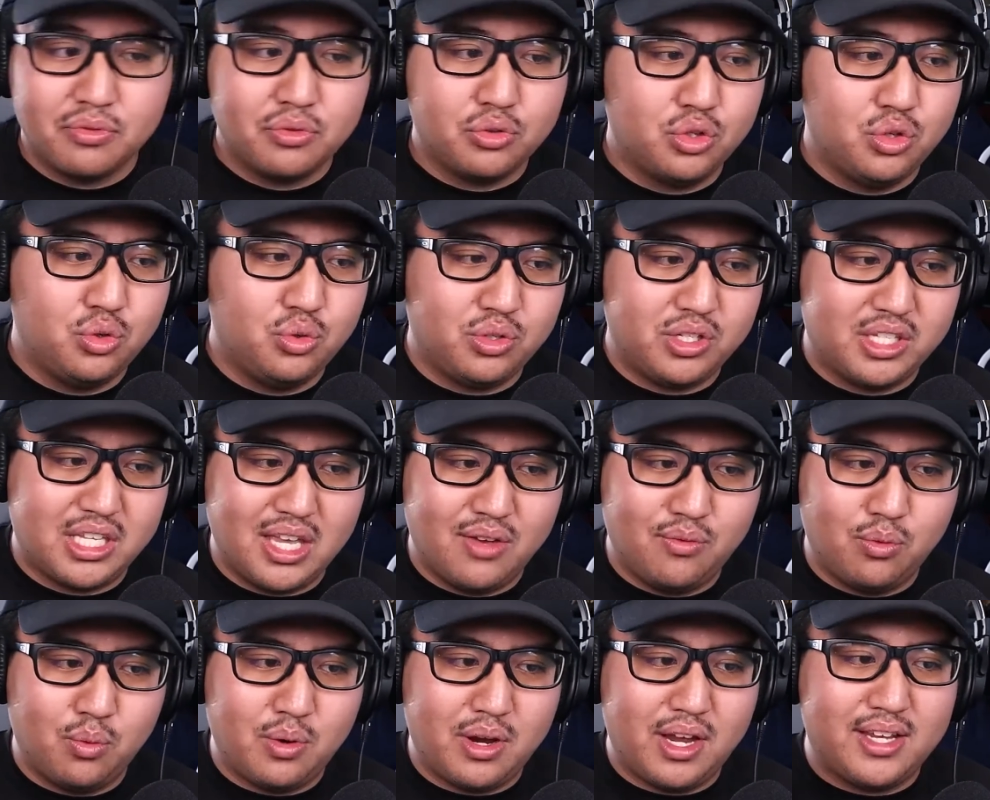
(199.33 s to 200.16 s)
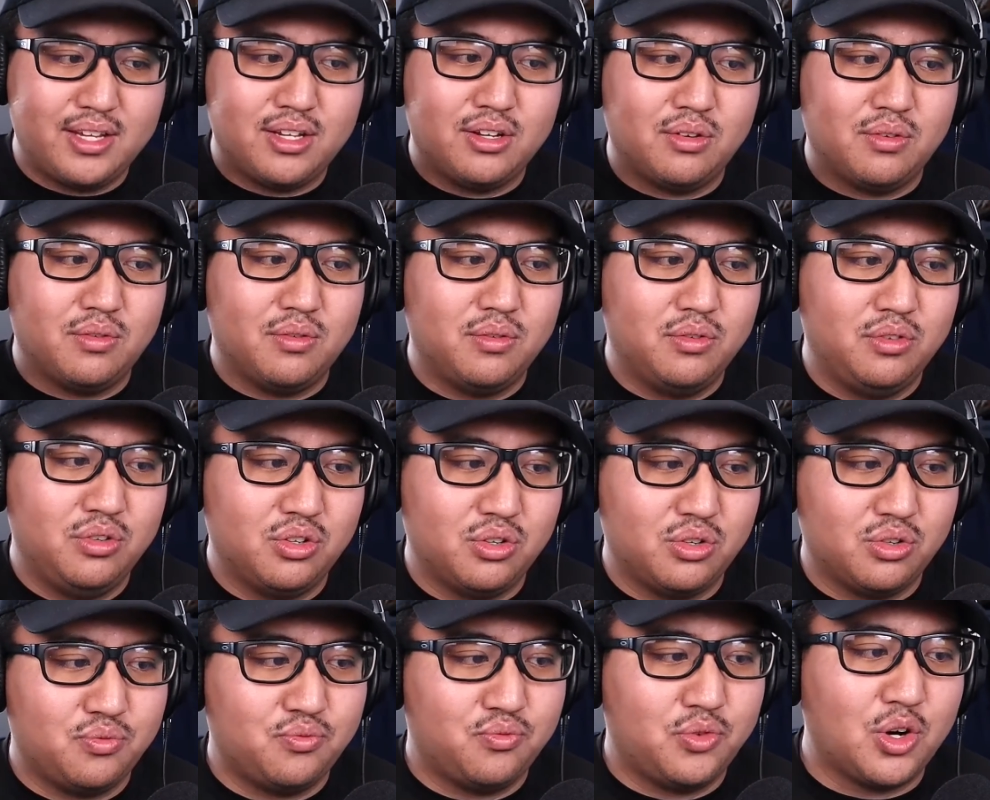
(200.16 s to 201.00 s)
You give away
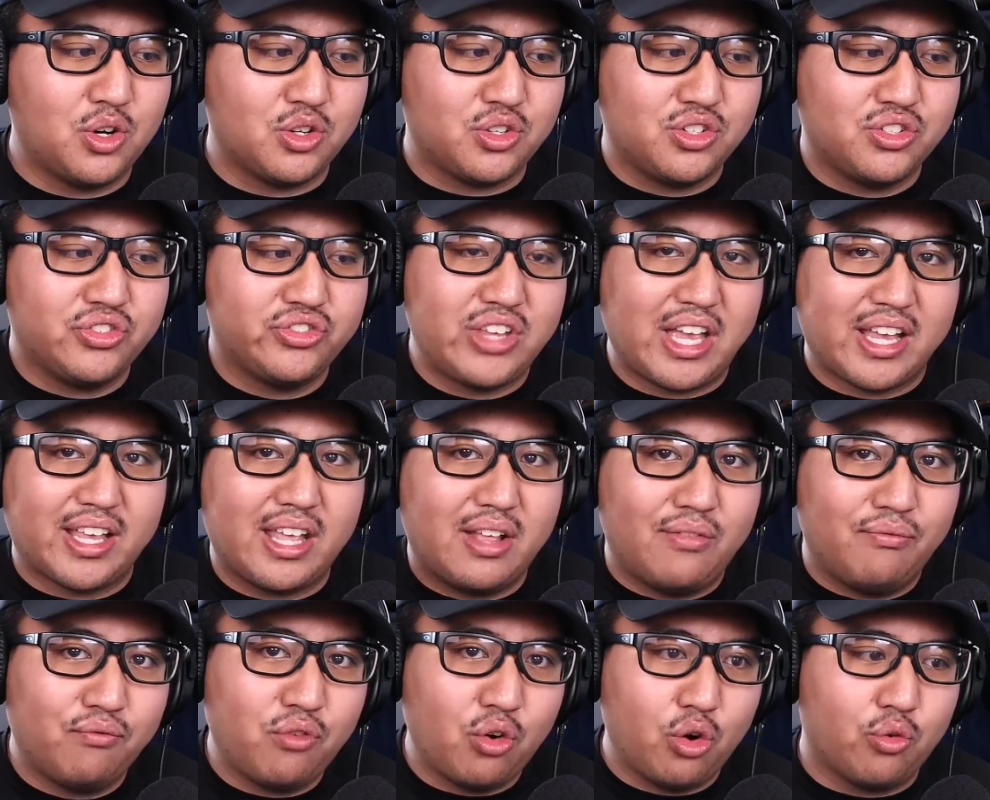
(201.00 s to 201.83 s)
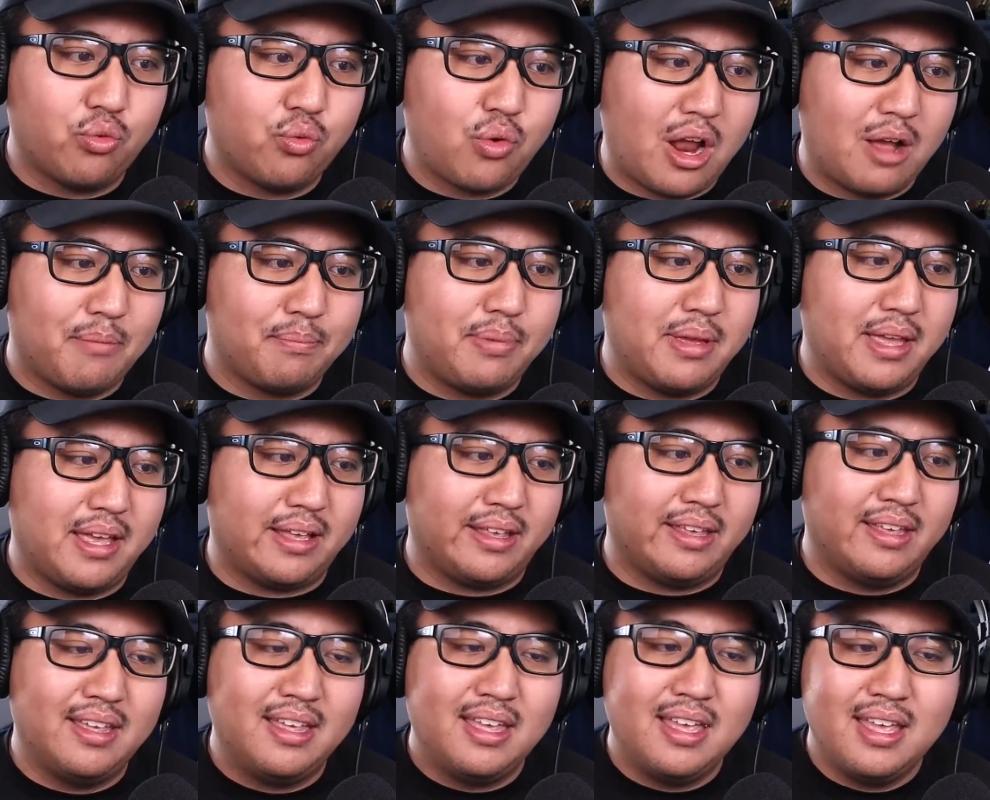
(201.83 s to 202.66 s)
your first, second, fourth round
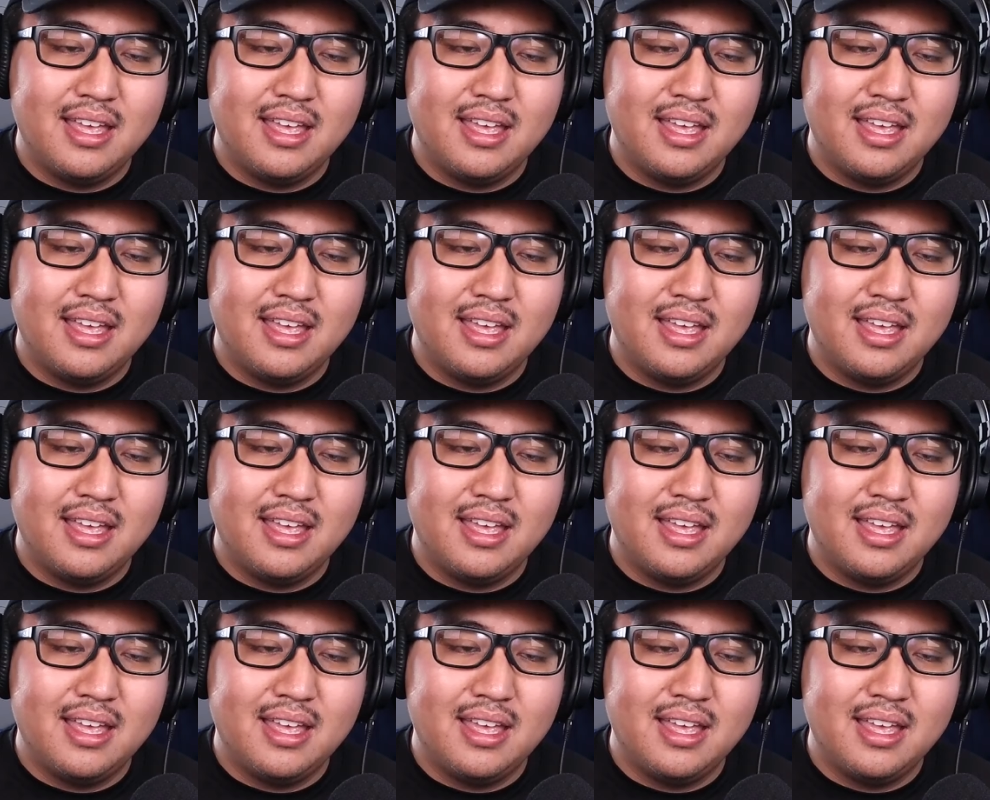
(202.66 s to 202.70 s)
pick